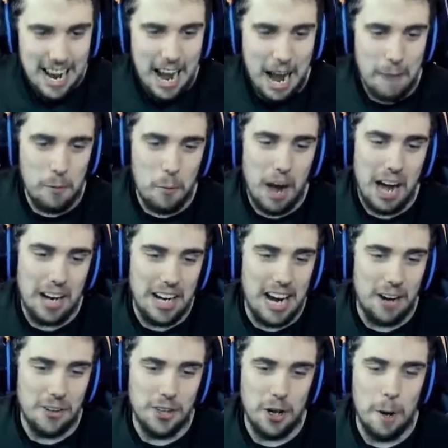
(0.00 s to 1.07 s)
But
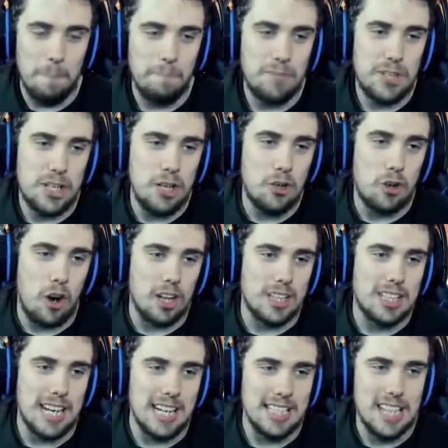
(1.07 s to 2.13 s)
Wijnaldum, 2
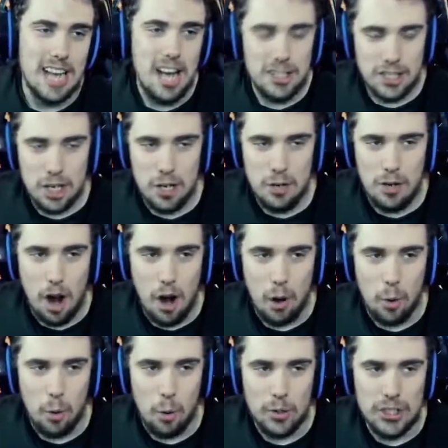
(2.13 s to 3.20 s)
crosses, 2
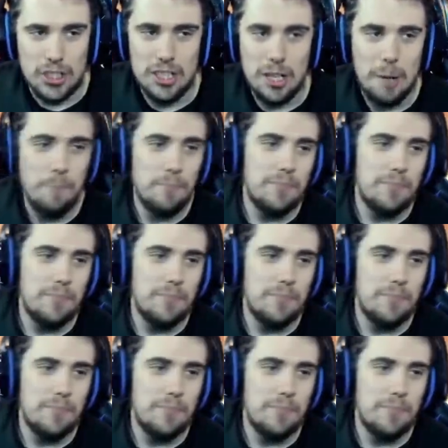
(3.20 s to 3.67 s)
goals.